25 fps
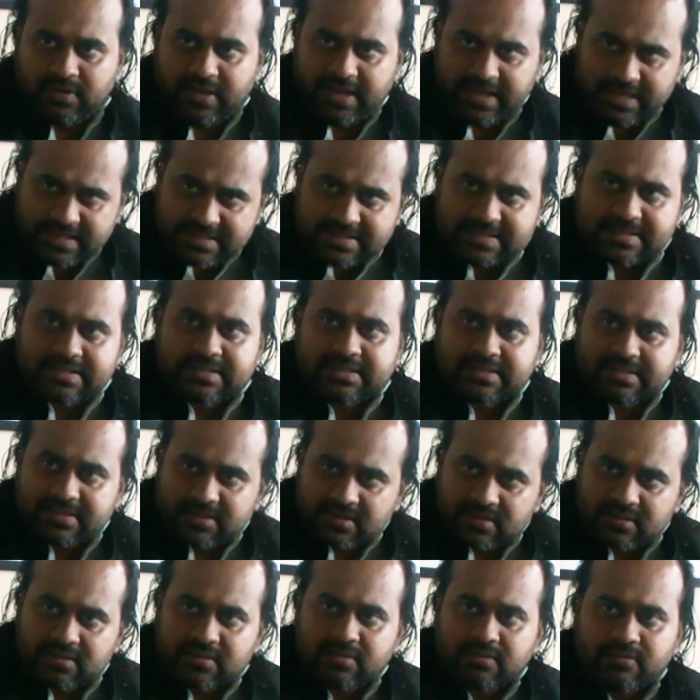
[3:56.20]
is
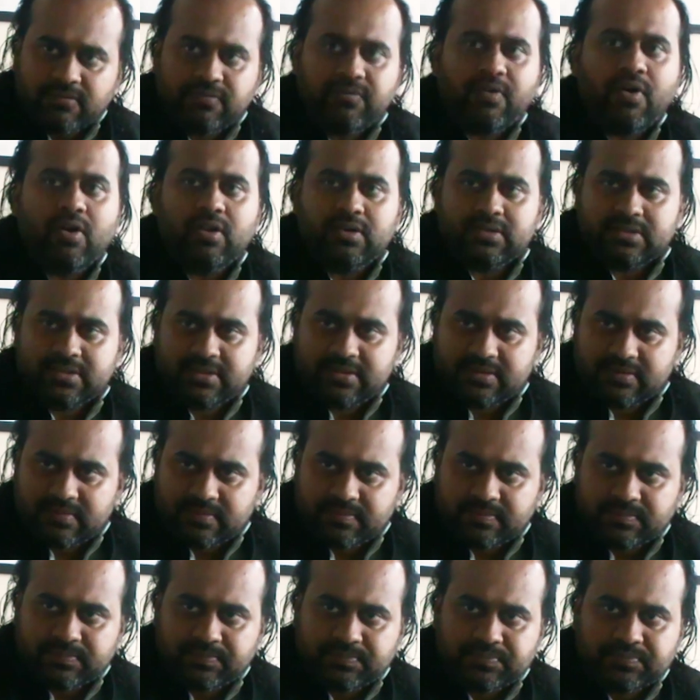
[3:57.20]
false.
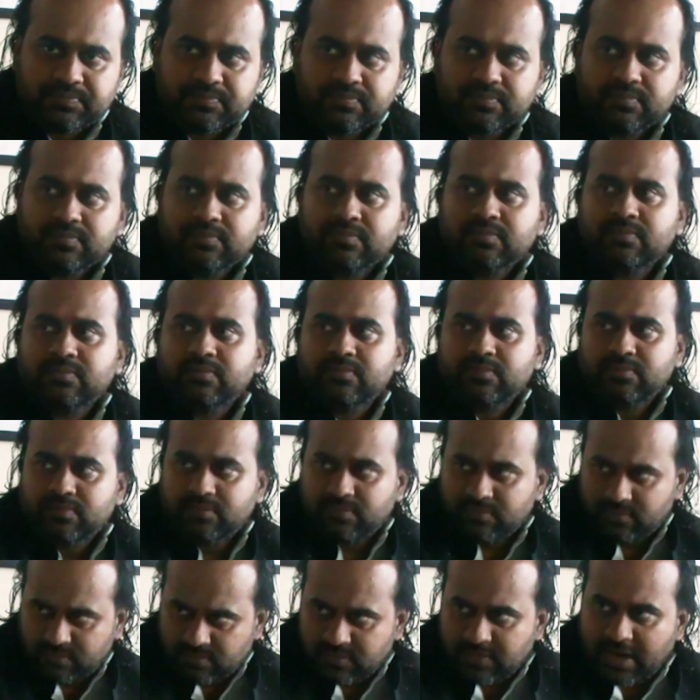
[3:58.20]

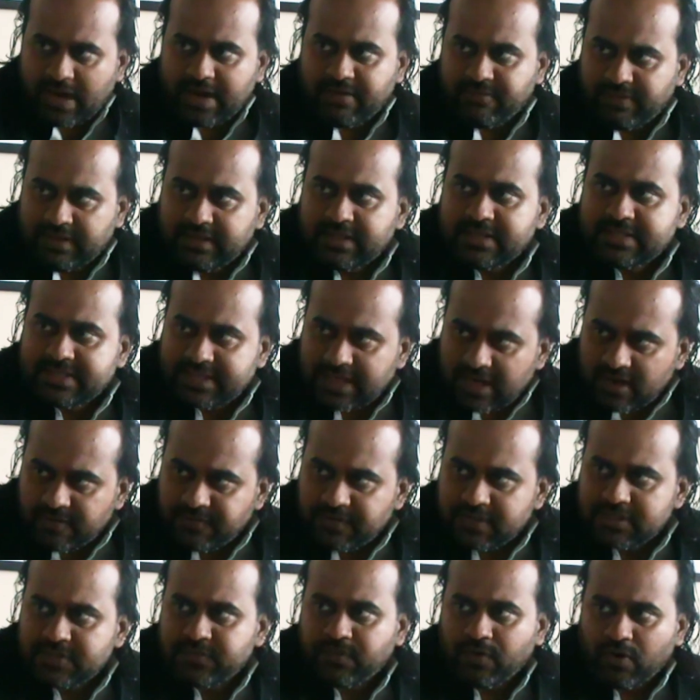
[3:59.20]
And when the
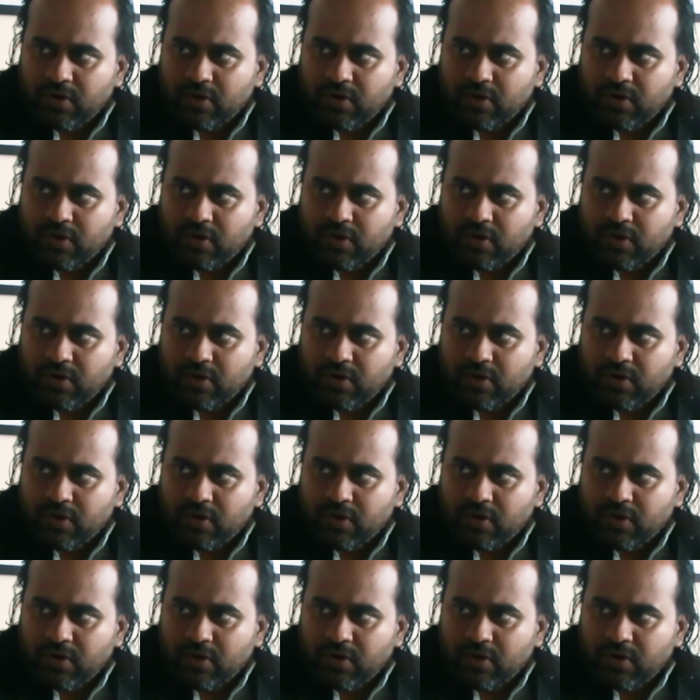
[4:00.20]
self is